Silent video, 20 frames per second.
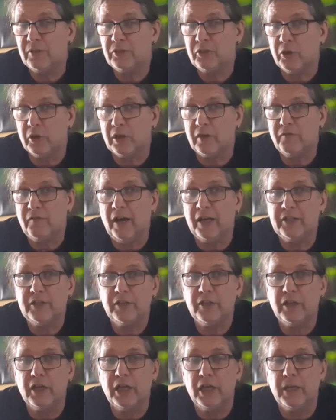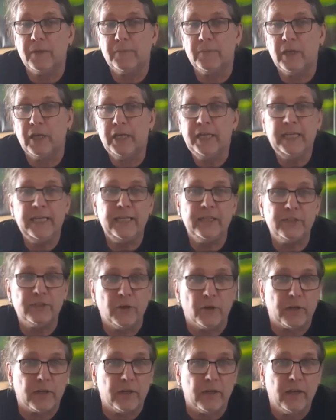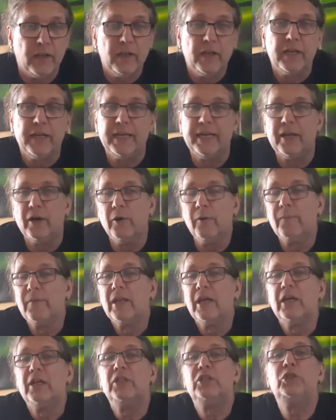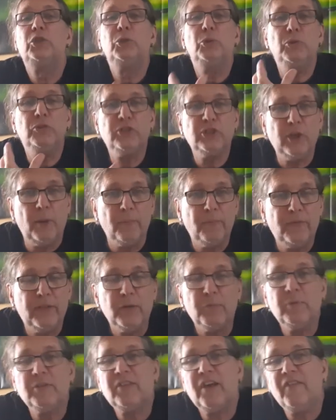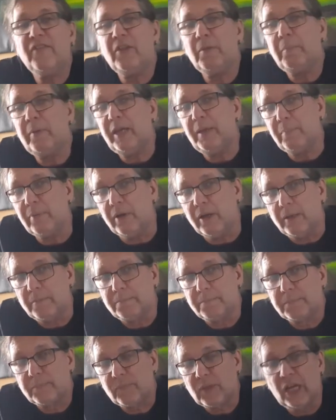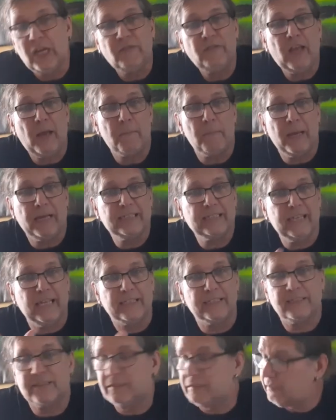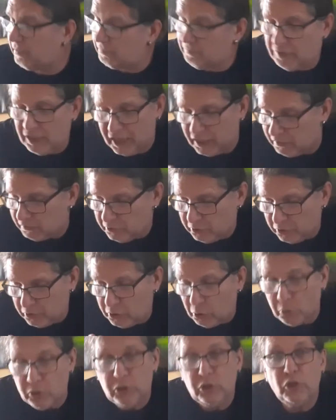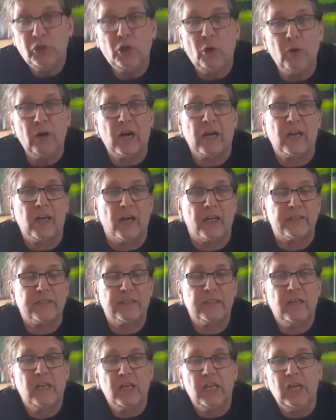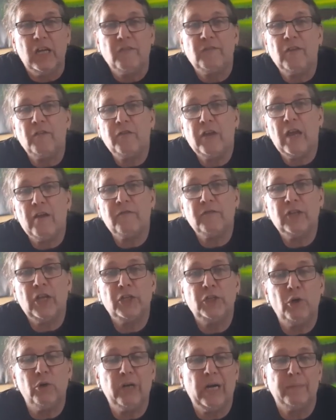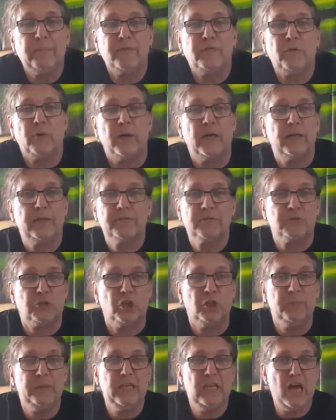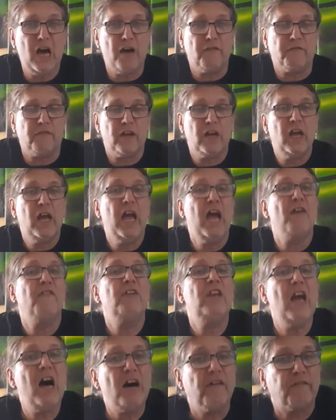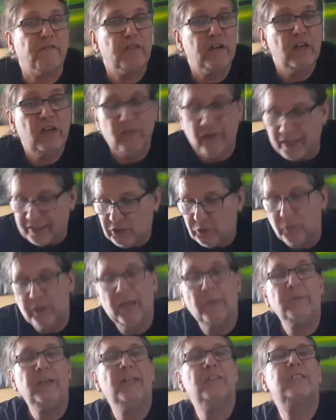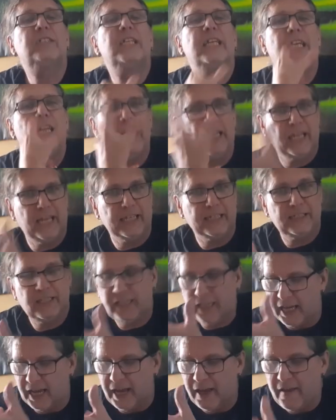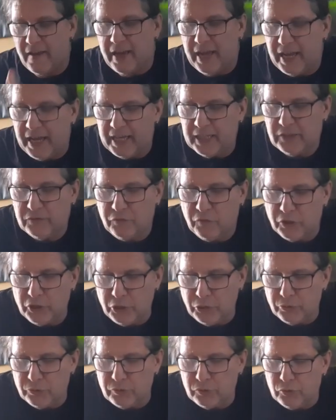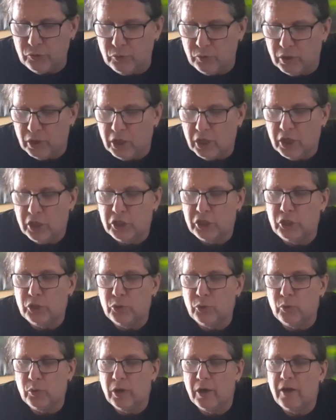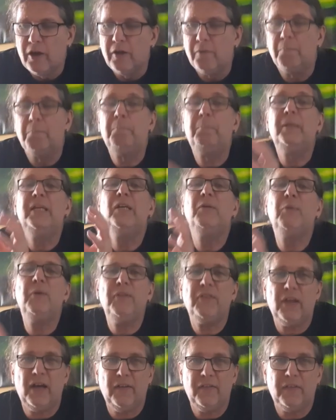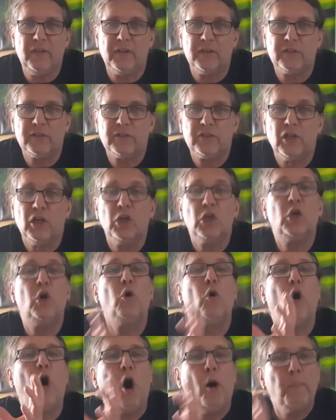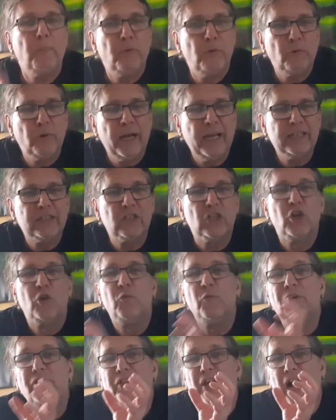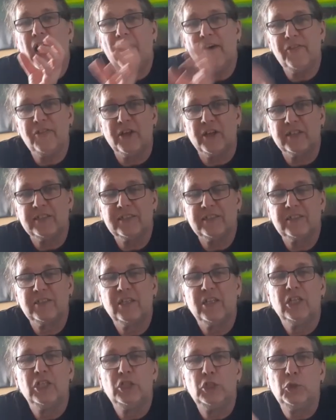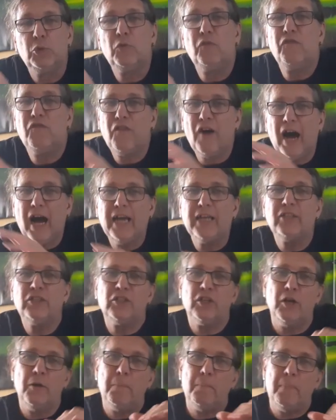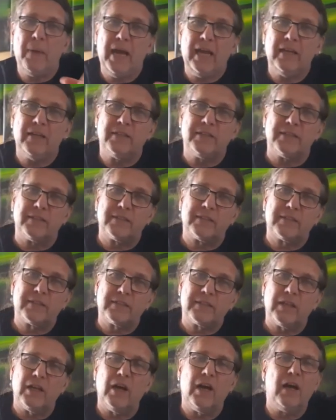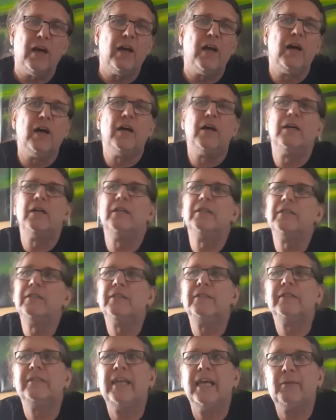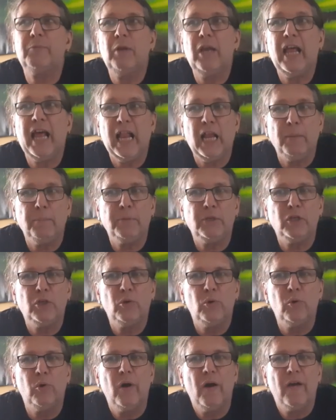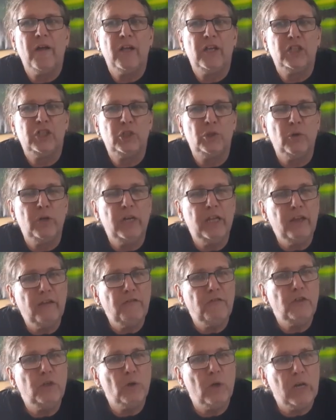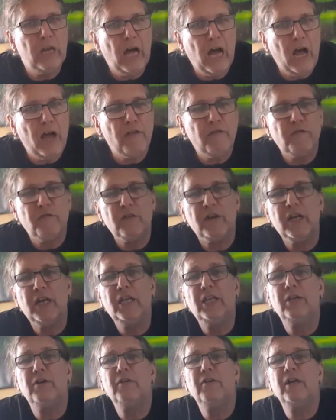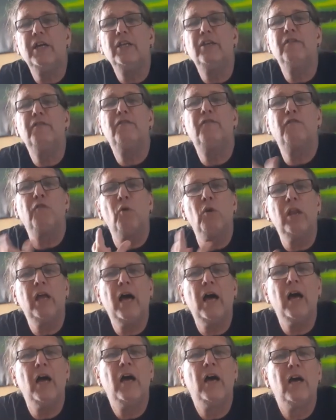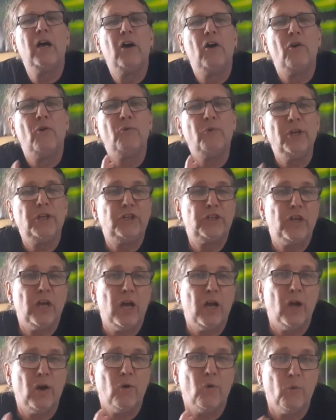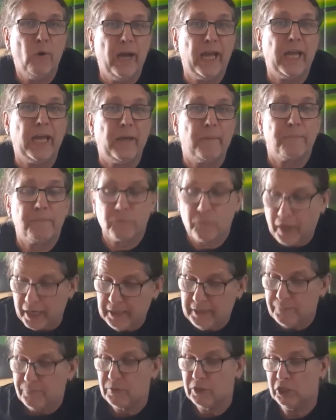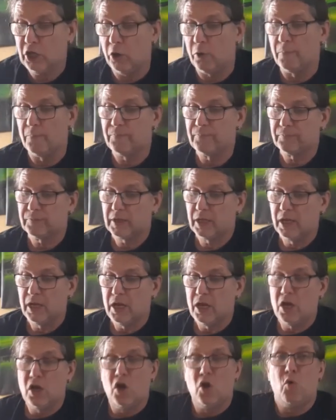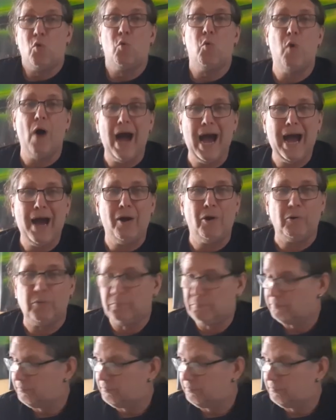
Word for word: circle, find a, a, a healing circle, you know, do something with other people, if that makes sense. You know, you go to a yoga class, even if you haven't done yoga before, it's going to be a laugh. Have a laugh, right? So what I'm saying is here is for you to to be with others, cooperate with others, to find a balance that will help you to live your life in a in a fuller, richer way, right? So Wow,